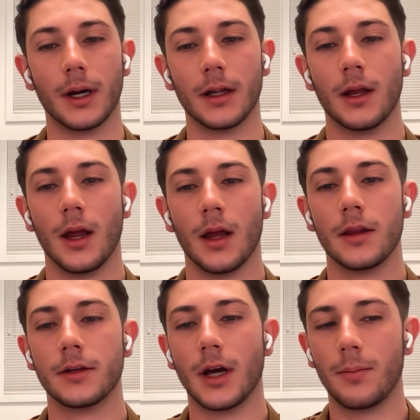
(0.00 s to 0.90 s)
But
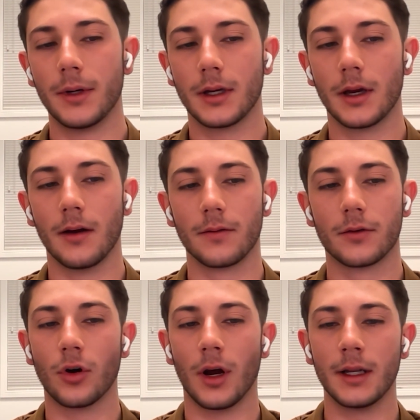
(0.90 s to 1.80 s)
the topic of
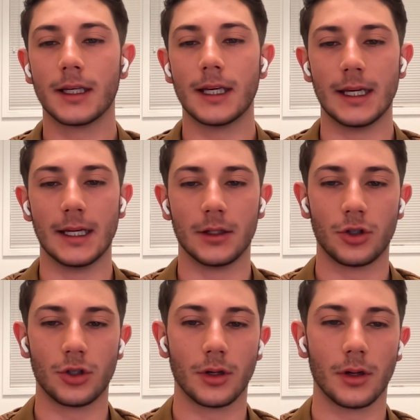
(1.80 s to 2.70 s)
chronic
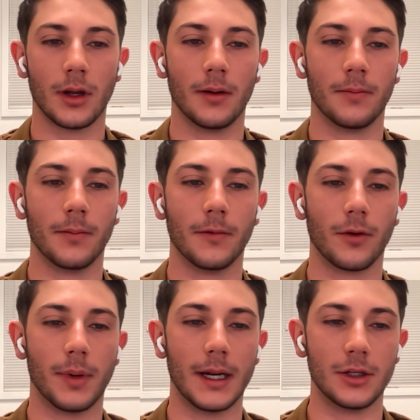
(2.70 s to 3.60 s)
itch
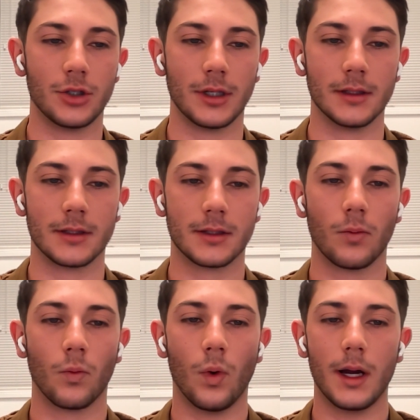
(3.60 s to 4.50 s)
for patients,
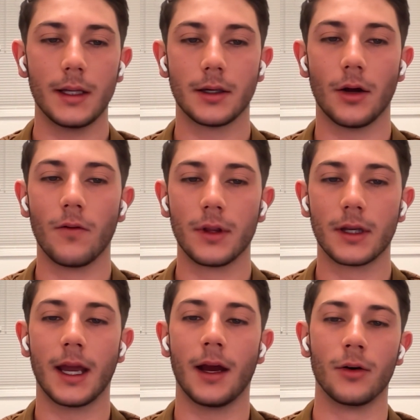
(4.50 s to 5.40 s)
what
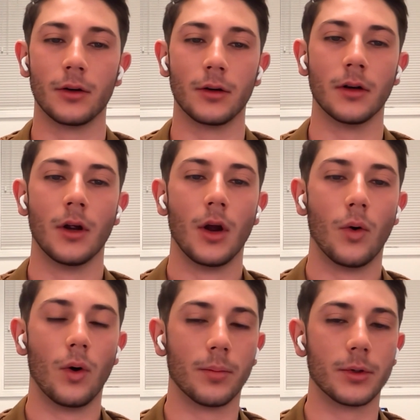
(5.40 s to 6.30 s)
over-the-counter
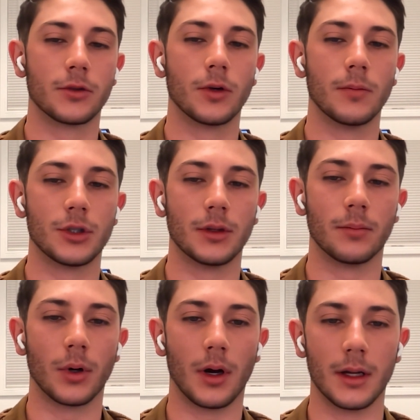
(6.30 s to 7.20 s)
or prescription
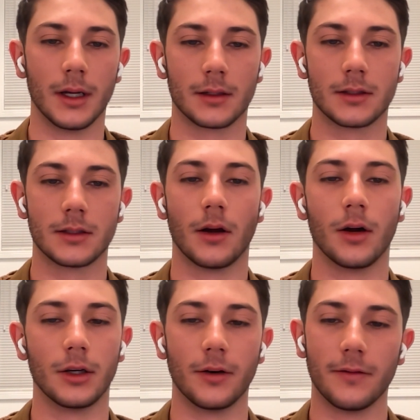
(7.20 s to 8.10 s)
products
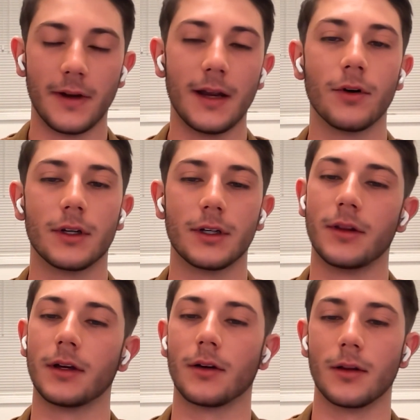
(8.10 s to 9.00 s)
are your favorite, do you
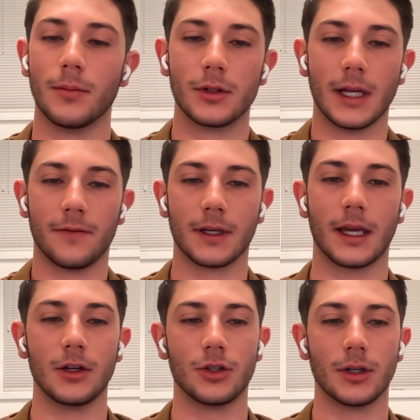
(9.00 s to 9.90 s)
think are the most
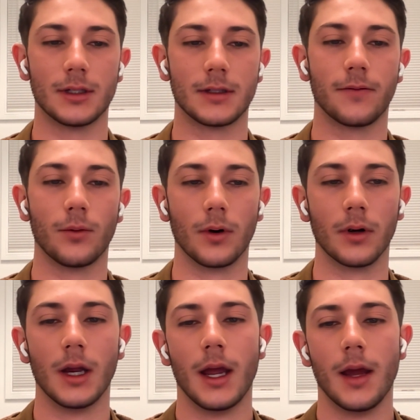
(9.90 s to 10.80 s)
efficacious
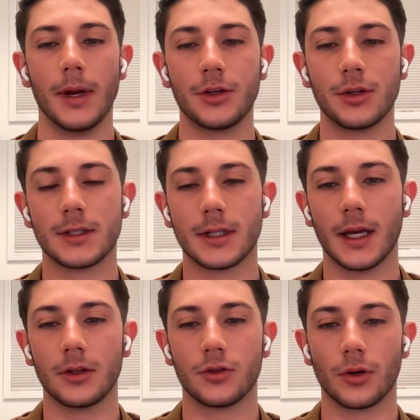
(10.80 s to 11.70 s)
for patients
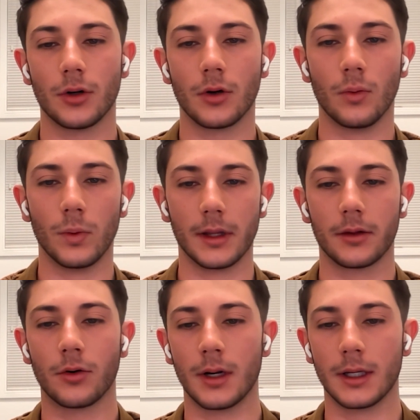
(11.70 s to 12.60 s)
that struggle
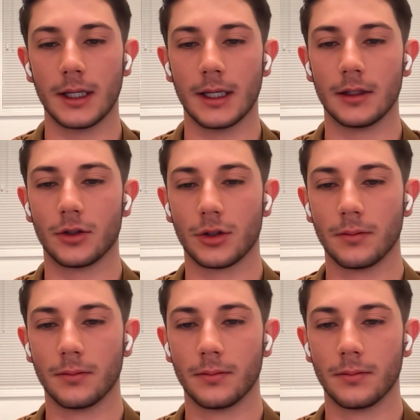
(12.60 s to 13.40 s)
with chronic itch?